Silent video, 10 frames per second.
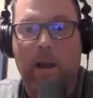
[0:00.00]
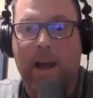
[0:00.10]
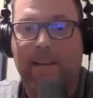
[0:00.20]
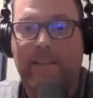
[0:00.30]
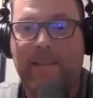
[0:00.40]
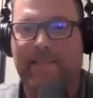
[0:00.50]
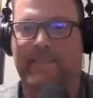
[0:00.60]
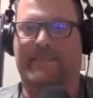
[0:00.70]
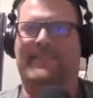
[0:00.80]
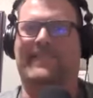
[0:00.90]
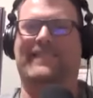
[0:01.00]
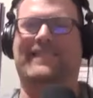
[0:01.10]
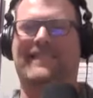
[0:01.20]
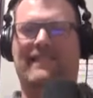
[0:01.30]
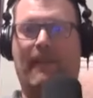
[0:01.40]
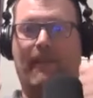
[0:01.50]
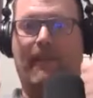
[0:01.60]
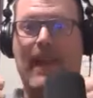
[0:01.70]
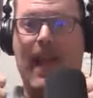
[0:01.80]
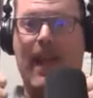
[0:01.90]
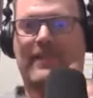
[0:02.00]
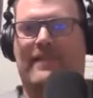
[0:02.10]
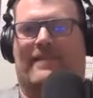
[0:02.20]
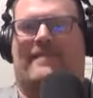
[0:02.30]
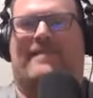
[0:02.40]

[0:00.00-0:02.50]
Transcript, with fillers: correct. us. All right. I, I, I spent some